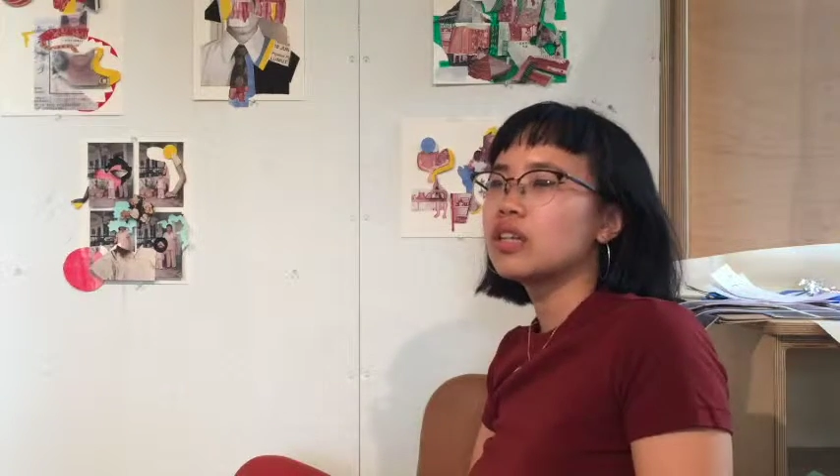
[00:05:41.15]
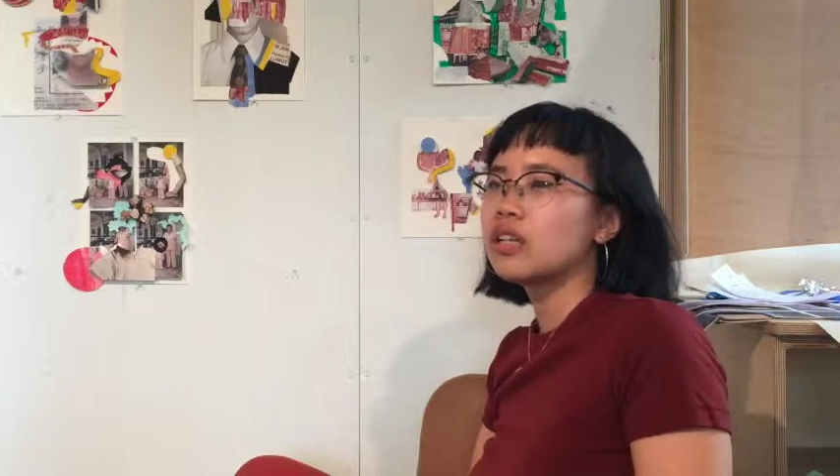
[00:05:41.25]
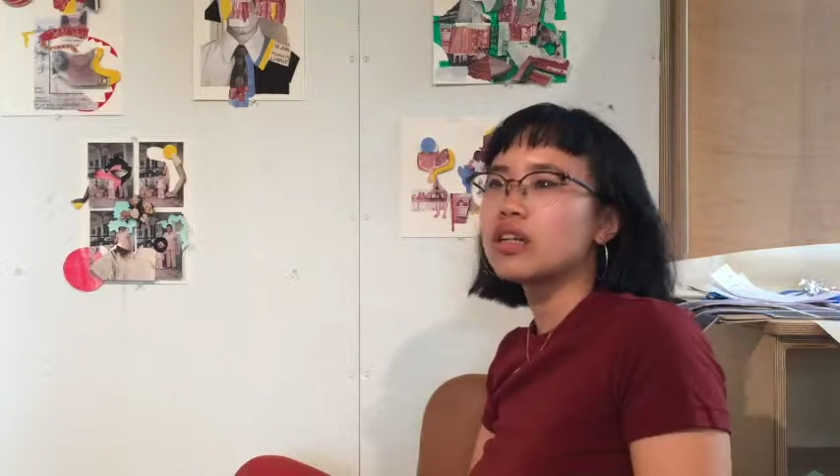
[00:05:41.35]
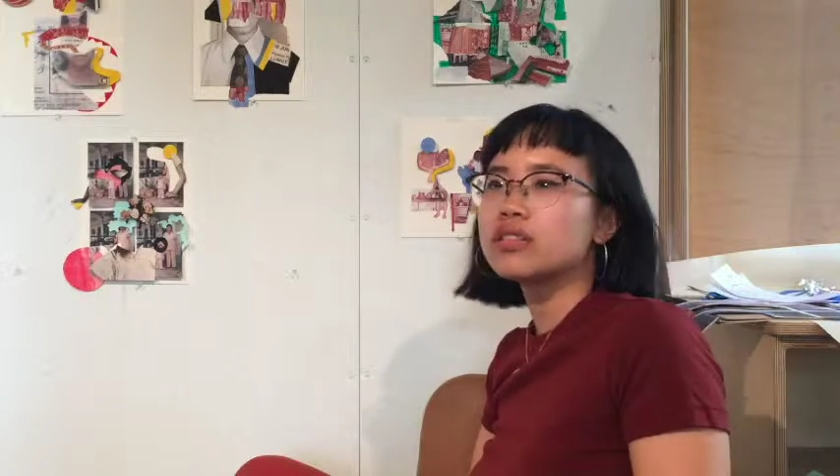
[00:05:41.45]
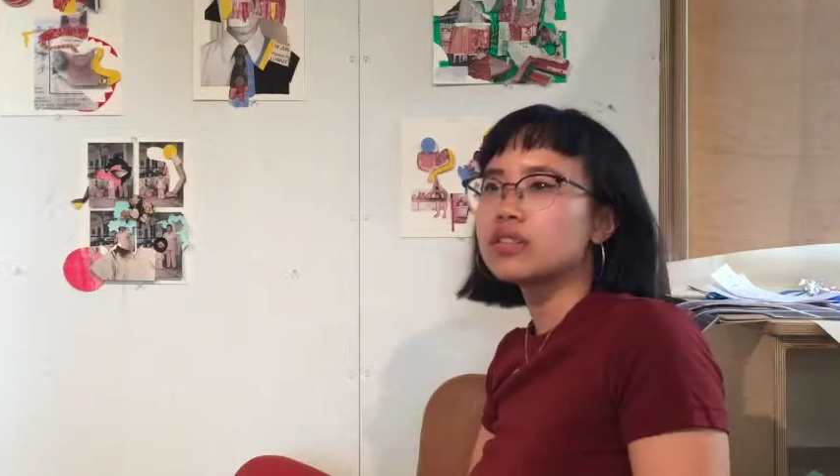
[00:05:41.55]

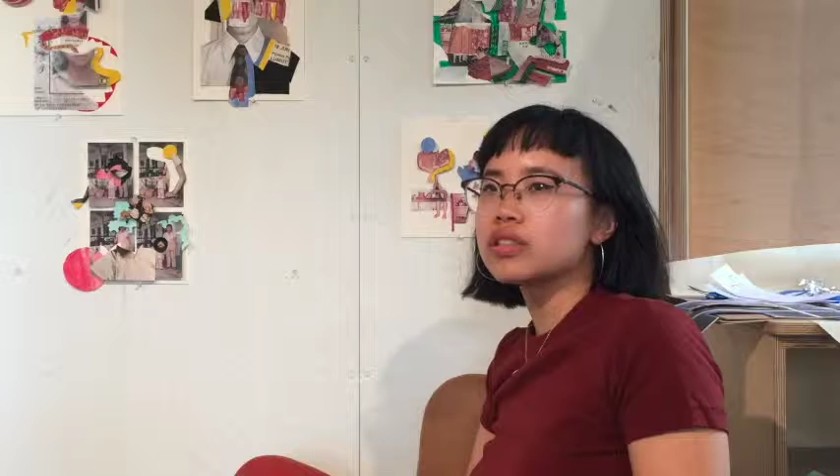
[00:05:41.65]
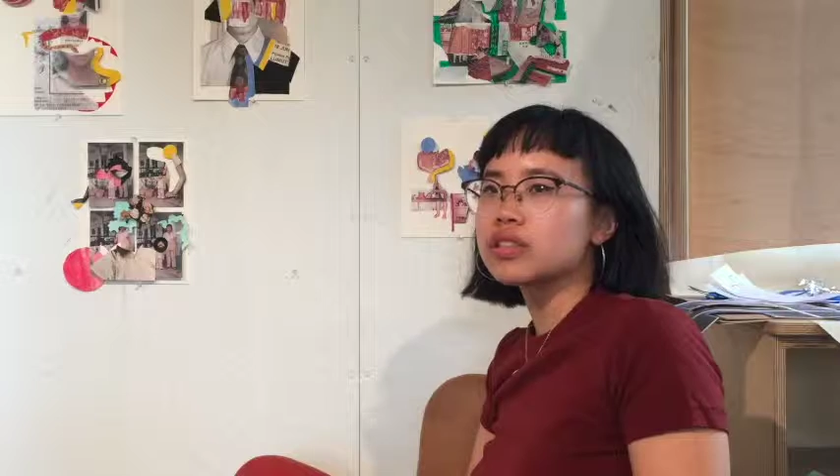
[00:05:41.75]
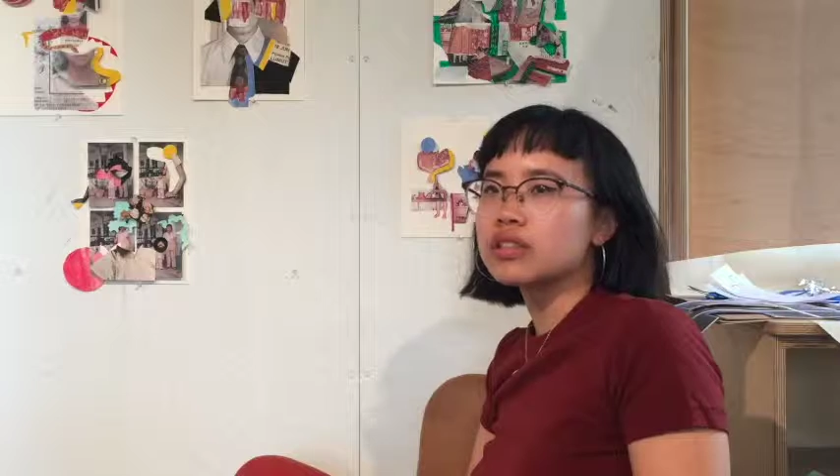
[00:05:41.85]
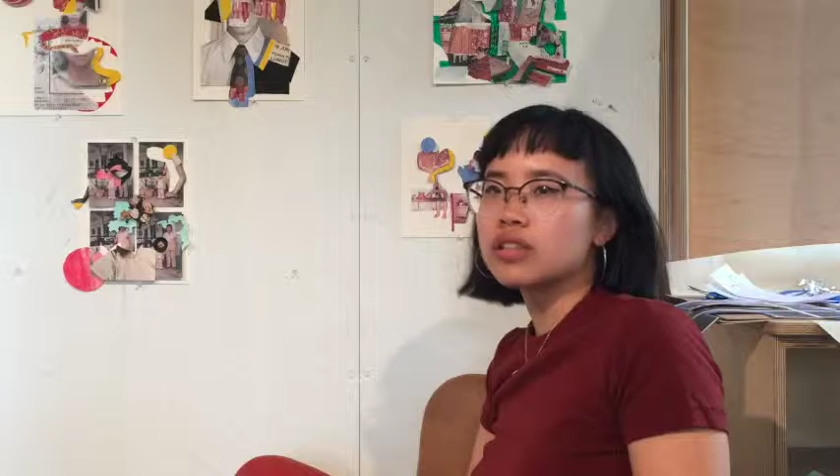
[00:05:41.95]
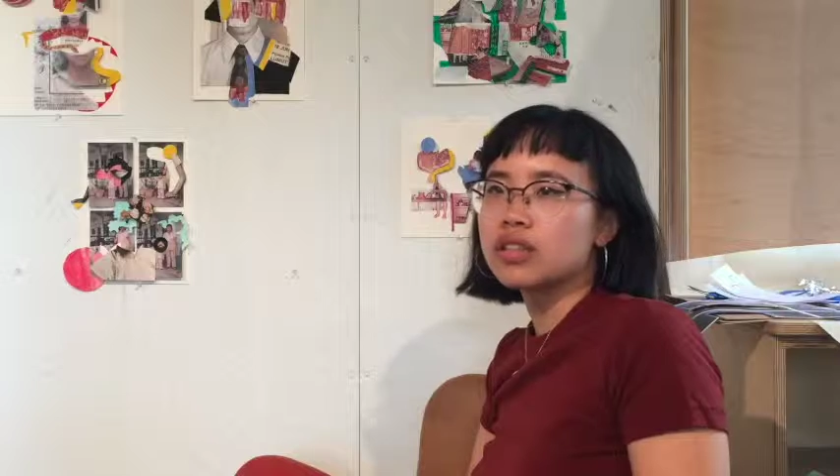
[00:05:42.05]

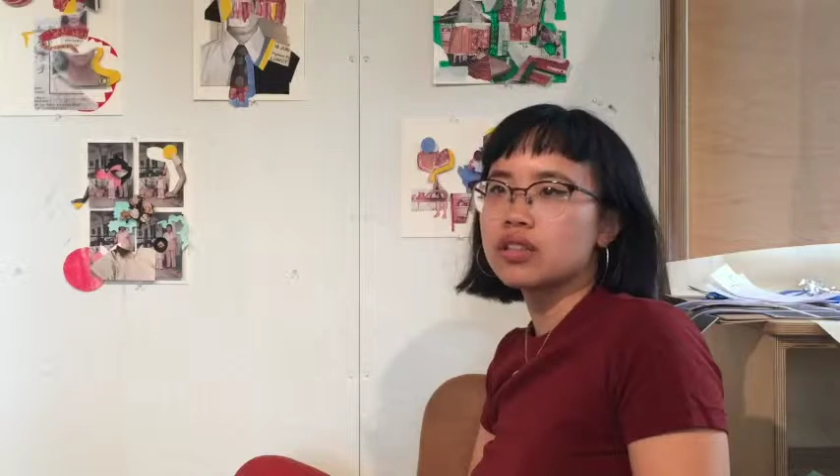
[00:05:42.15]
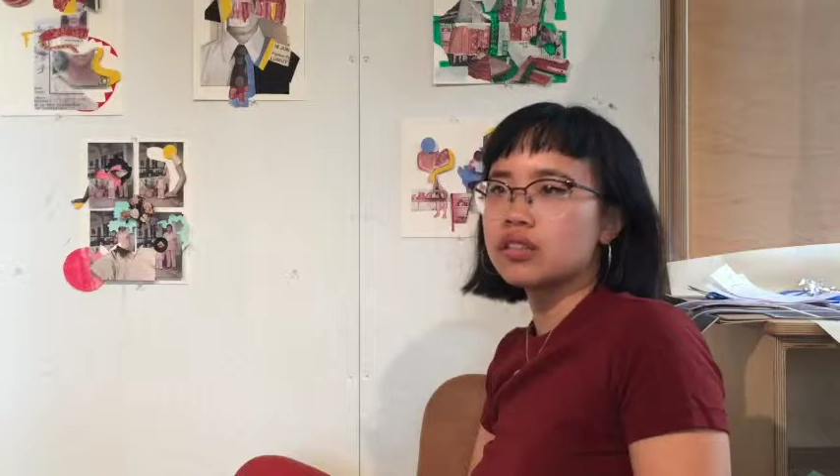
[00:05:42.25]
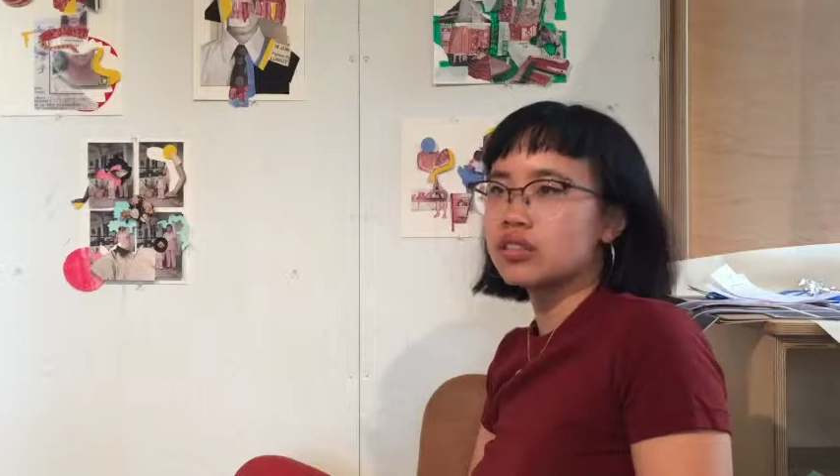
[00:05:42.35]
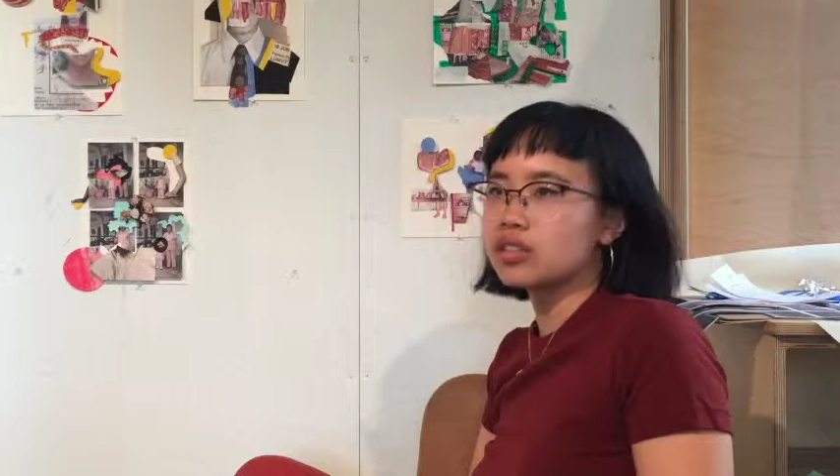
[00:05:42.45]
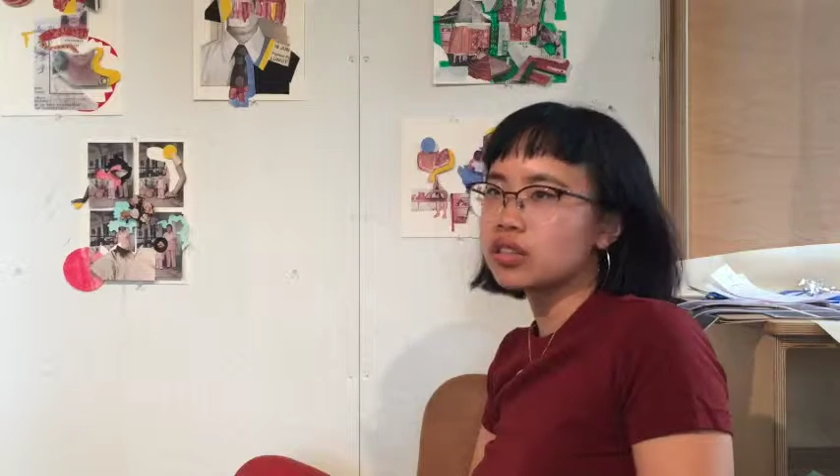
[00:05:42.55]
laundry, and
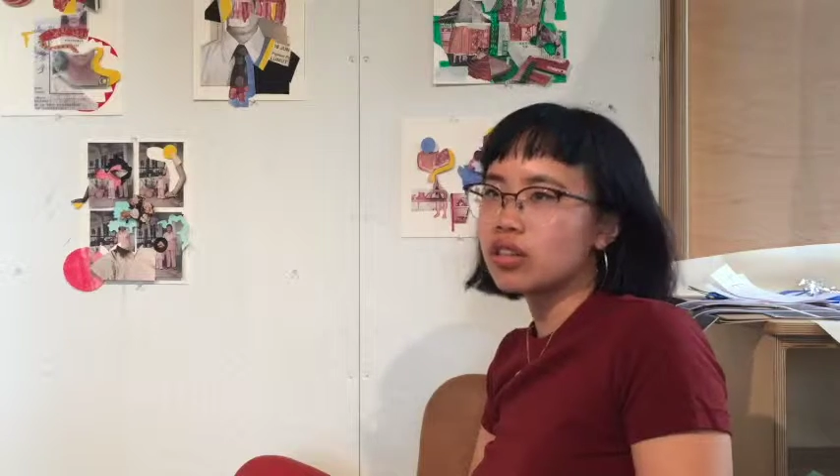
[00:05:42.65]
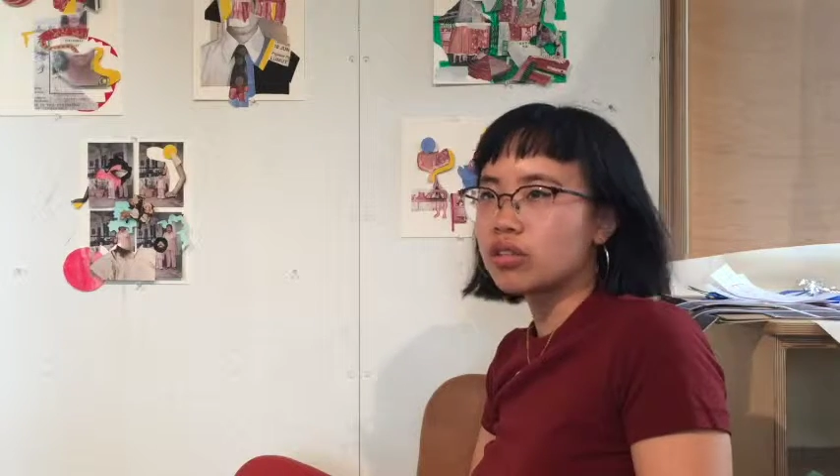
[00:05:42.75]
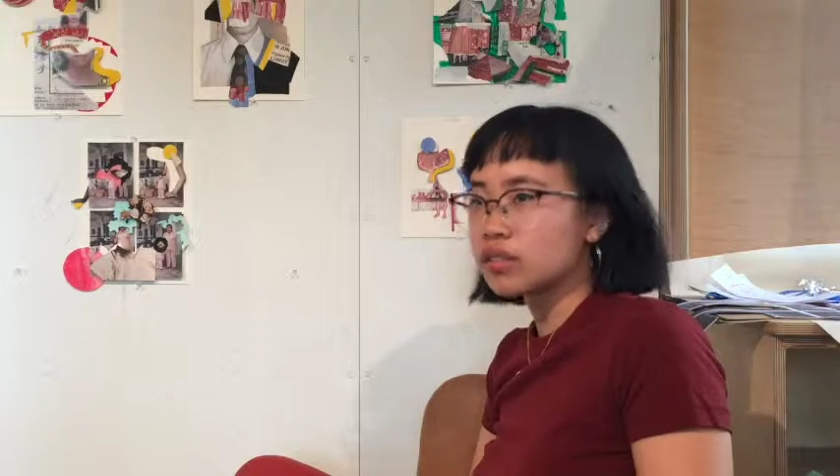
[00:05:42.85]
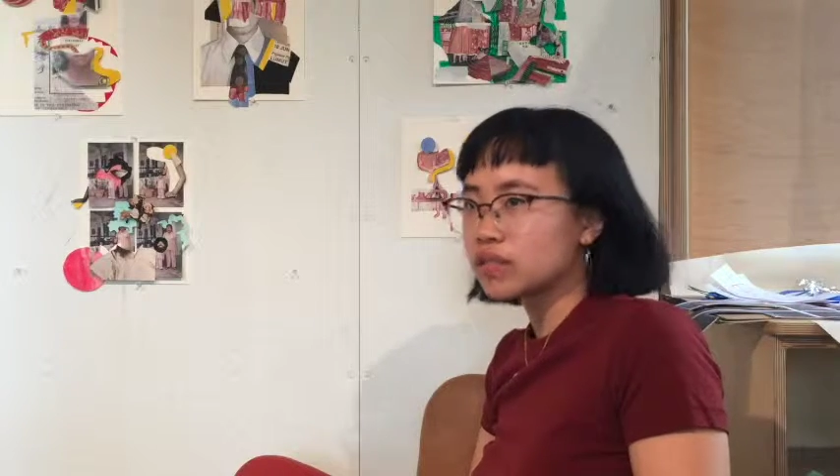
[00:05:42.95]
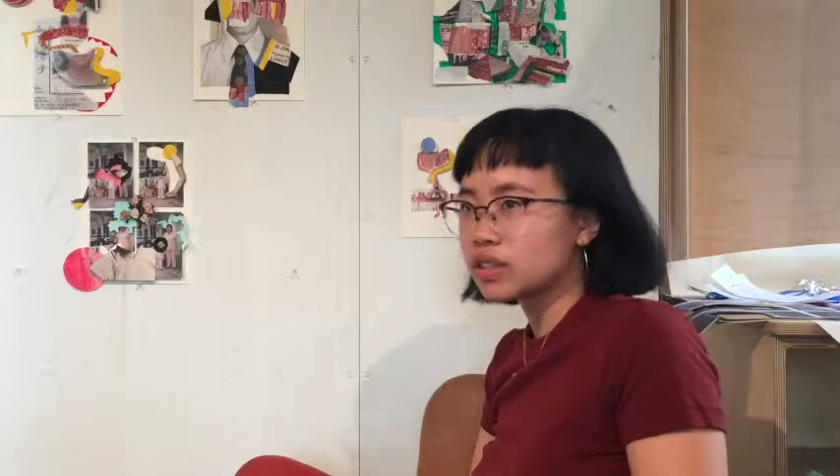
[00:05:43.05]
she did
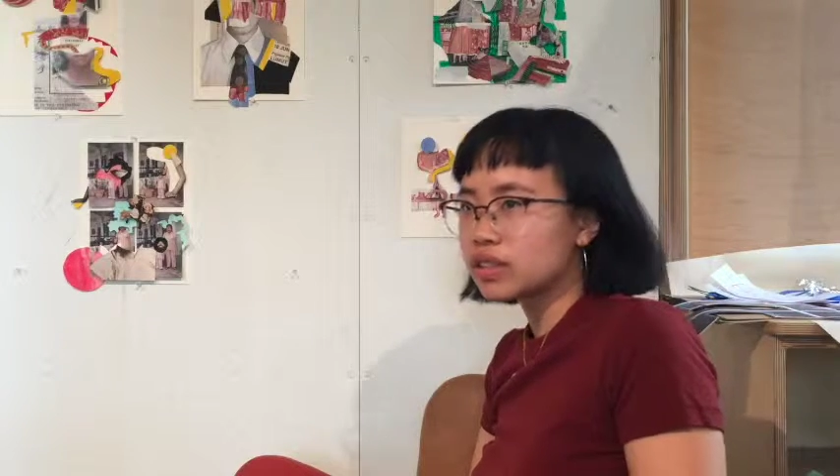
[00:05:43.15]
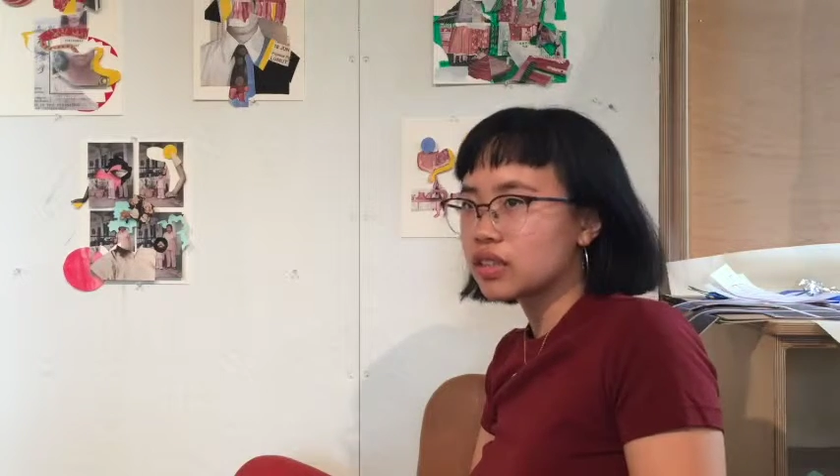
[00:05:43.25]
all of these